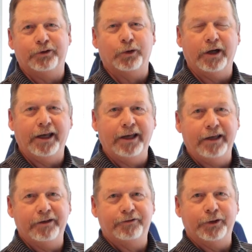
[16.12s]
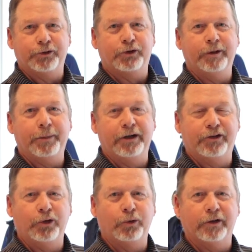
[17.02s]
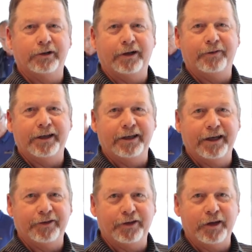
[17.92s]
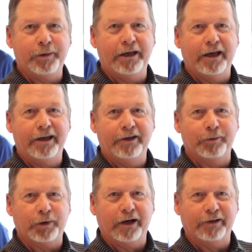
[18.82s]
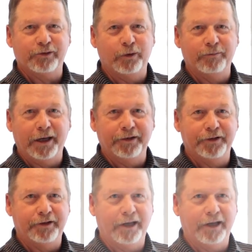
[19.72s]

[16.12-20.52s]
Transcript: for a field trip and a tour of the DBA and the progress we've made to